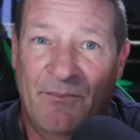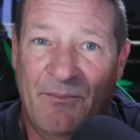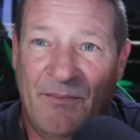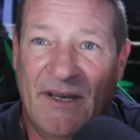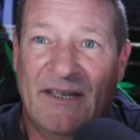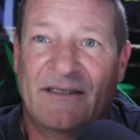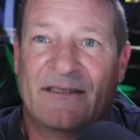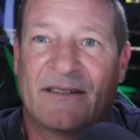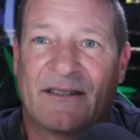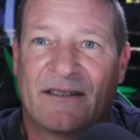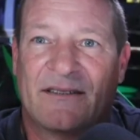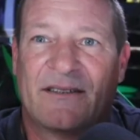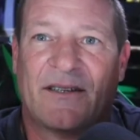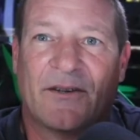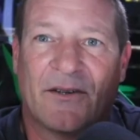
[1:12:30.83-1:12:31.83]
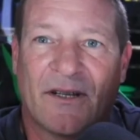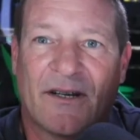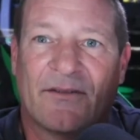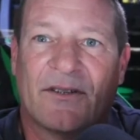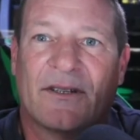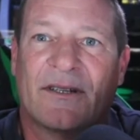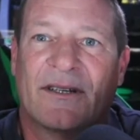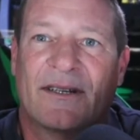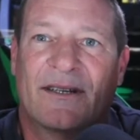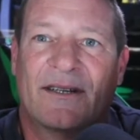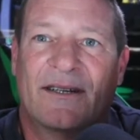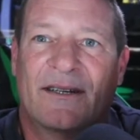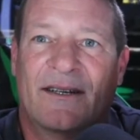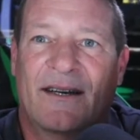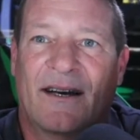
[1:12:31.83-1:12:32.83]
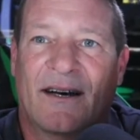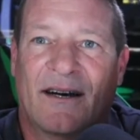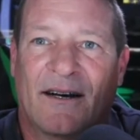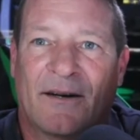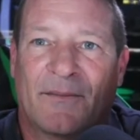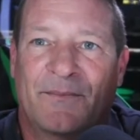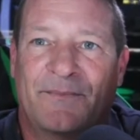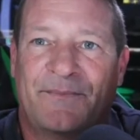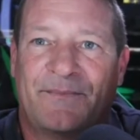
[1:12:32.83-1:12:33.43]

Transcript: basic skill level um,